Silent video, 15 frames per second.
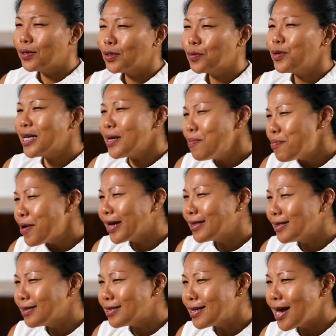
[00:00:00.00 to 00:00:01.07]
So we can break
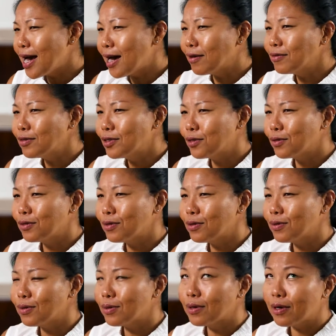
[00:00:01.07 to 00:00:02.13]
this down
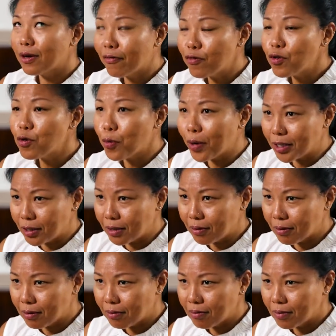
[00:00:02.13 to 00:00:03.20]
to a few
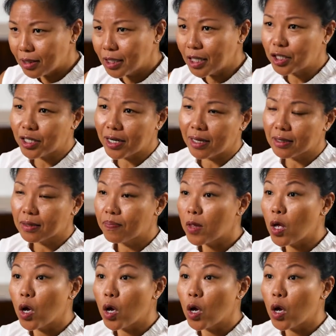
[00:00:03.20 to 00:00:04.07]
questions, such as,